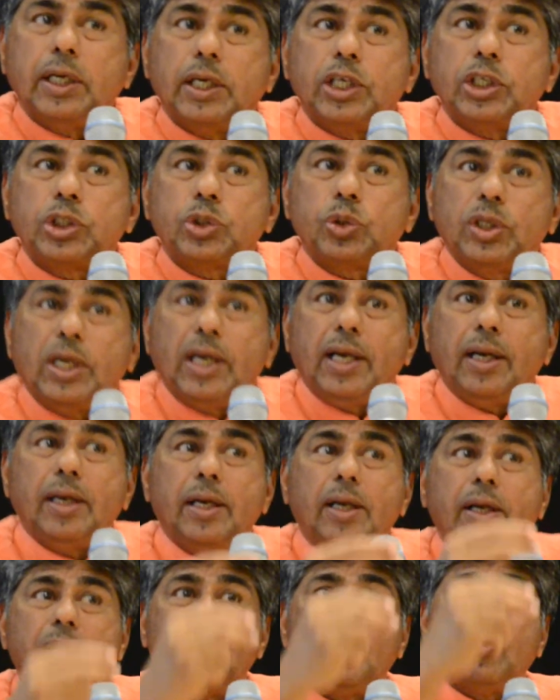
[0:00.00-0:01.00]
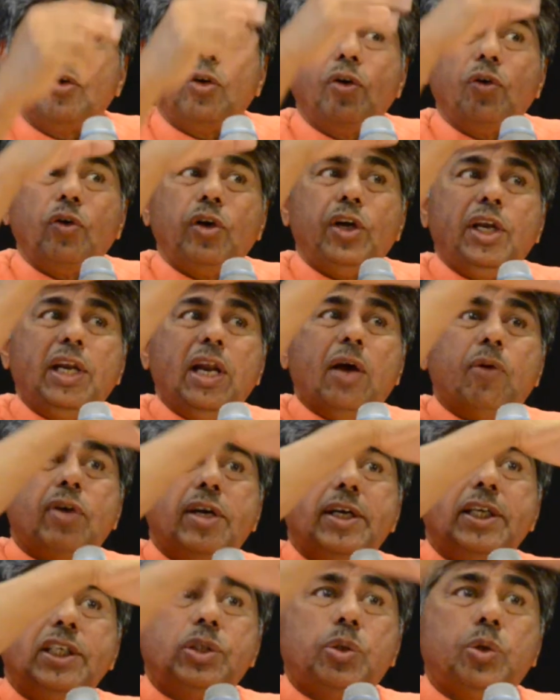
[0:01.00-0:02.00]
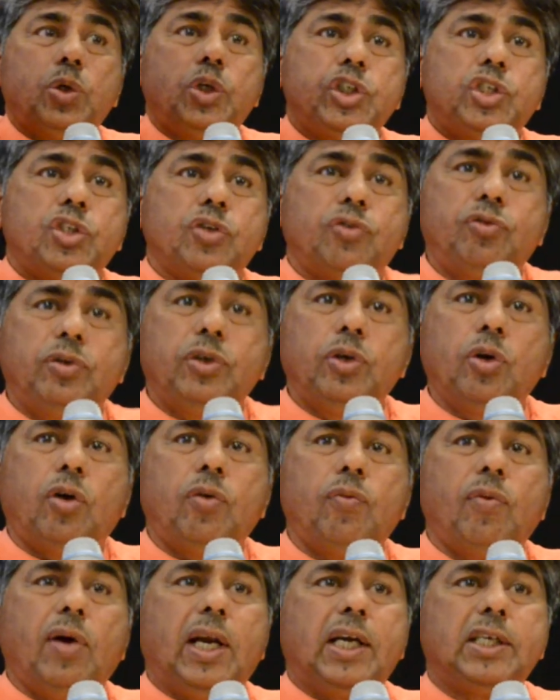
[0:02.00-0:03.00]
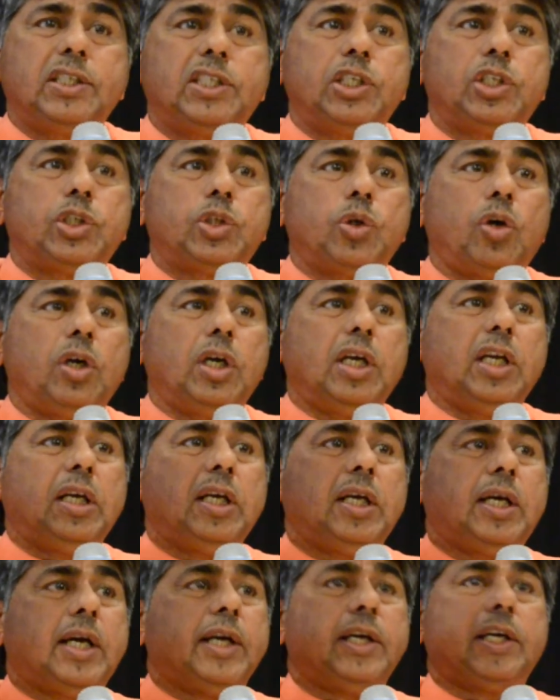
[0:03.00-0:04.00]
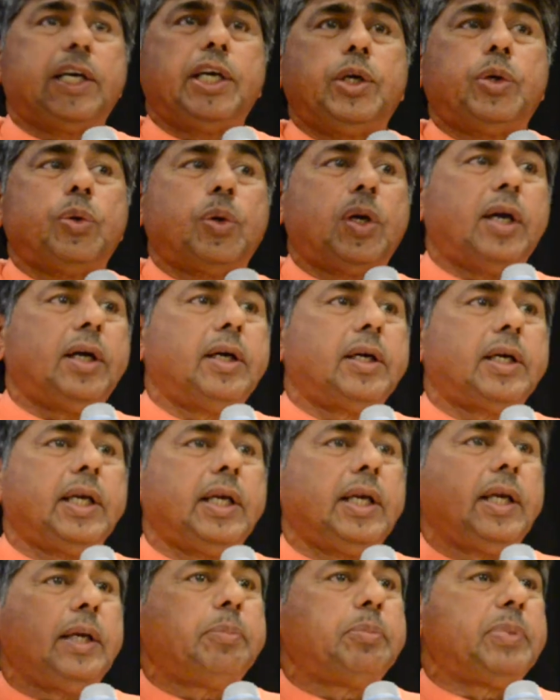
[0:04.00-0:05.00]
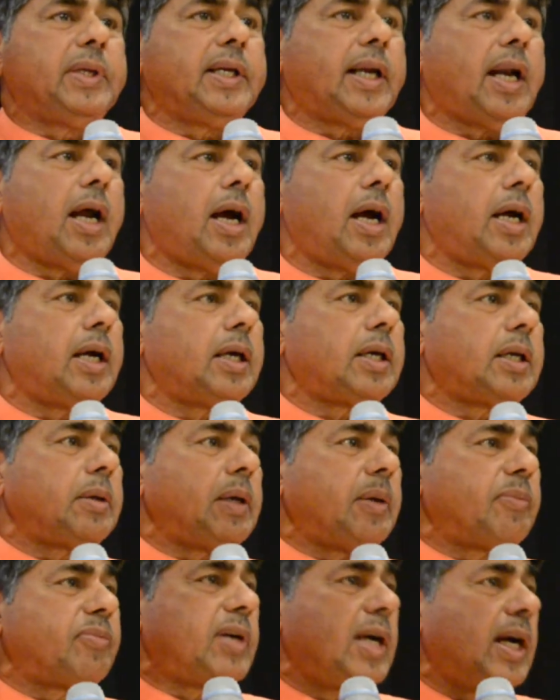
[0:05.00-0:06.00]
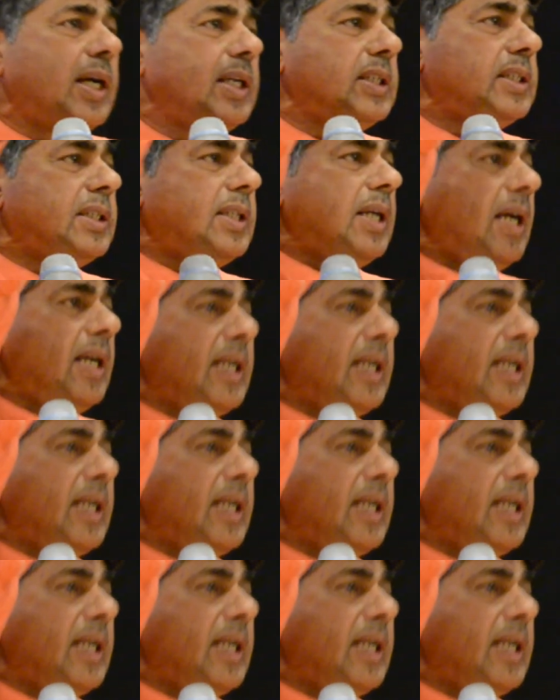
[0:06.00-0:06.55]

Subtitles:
So in our discourse of non-violence, it is only country to country, Iraq, Afghanistan,